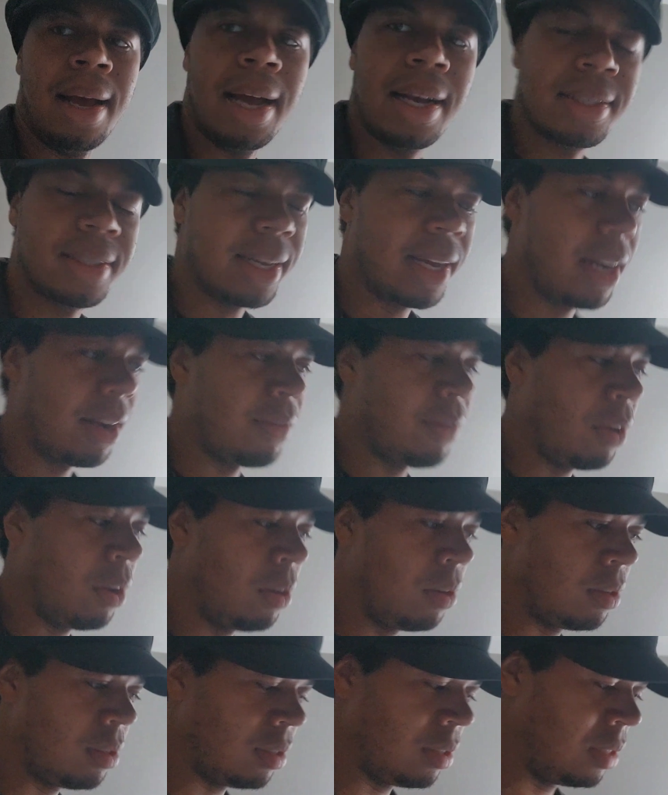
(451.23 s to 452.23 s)
And second of
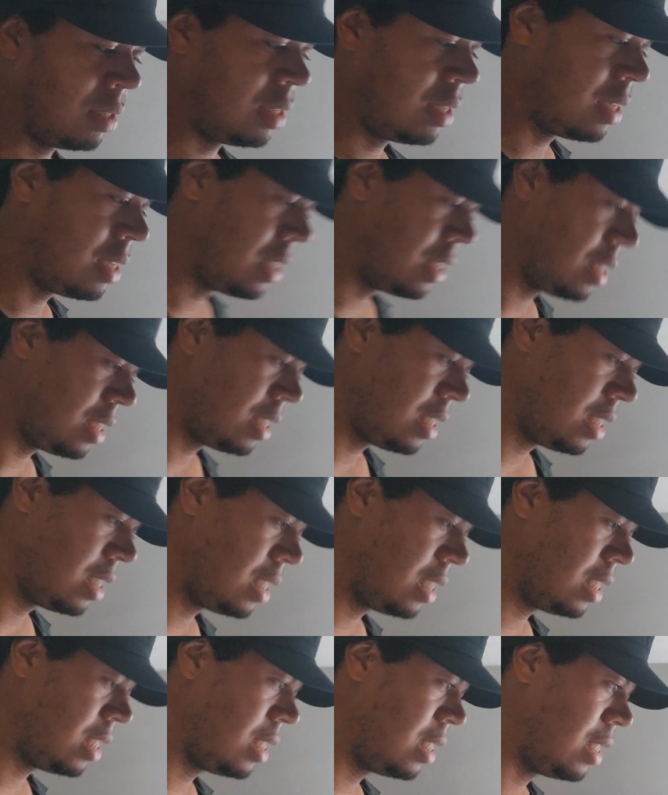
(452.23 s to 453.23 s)
all,
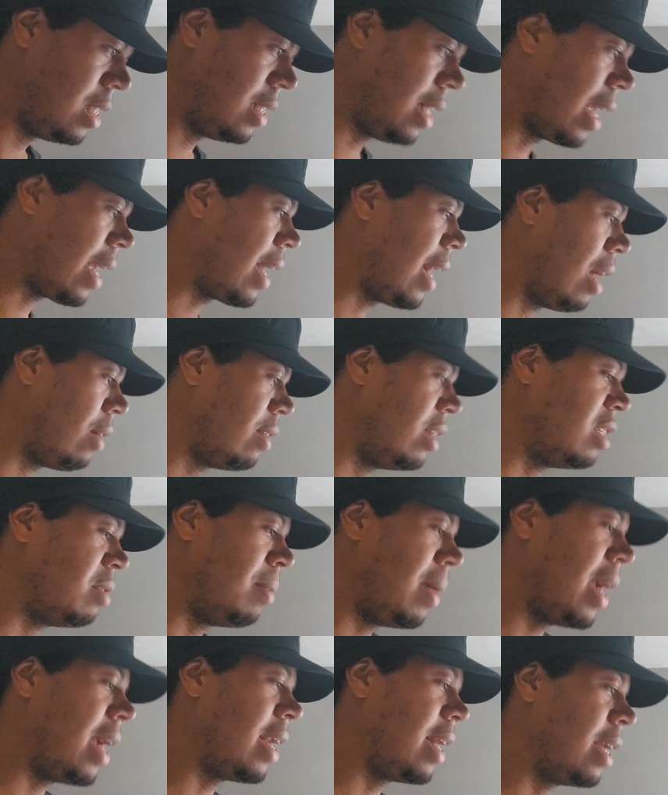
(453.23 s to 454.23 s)
taking out these
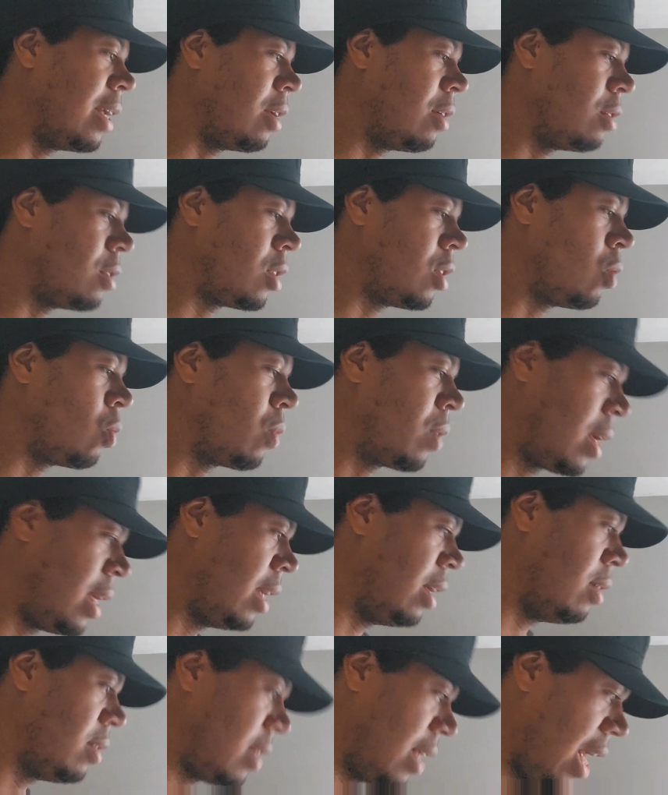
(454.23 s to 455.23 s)
man eaters who
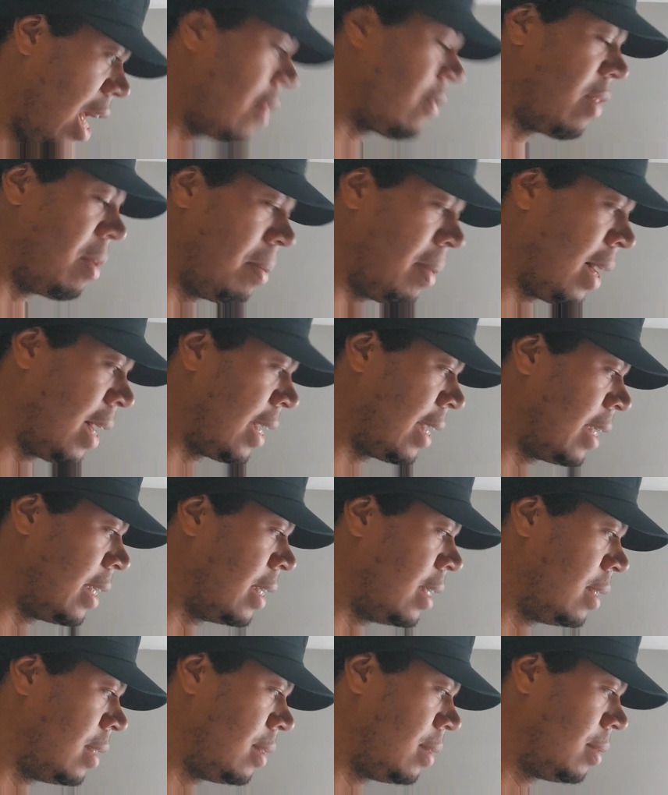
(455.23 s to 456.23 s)
kills everybody.
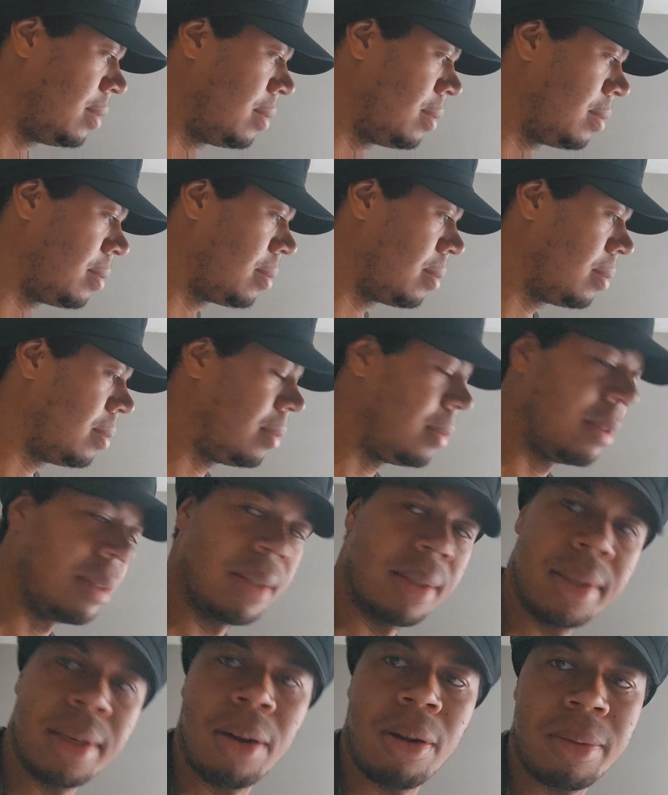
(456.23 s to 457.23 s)

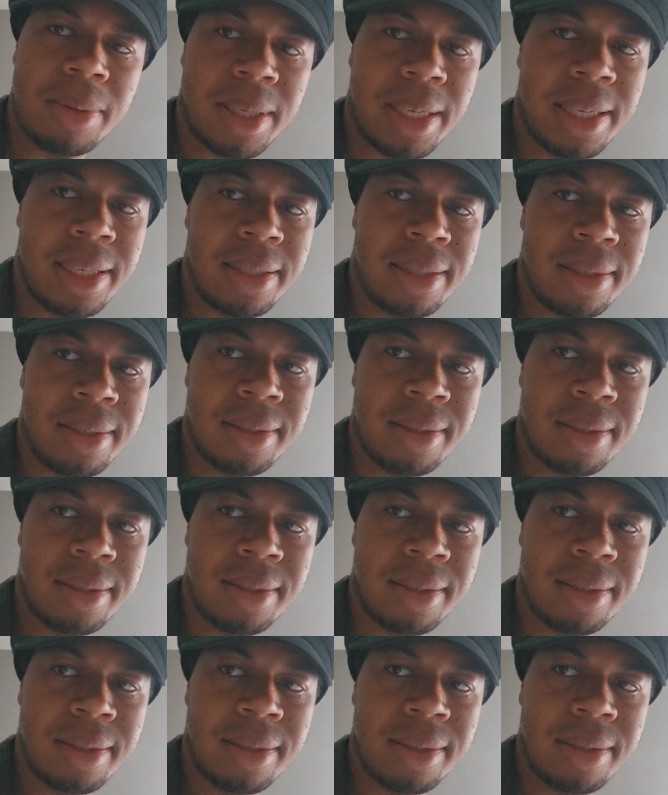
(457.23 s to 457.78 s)
You know what I'm saying?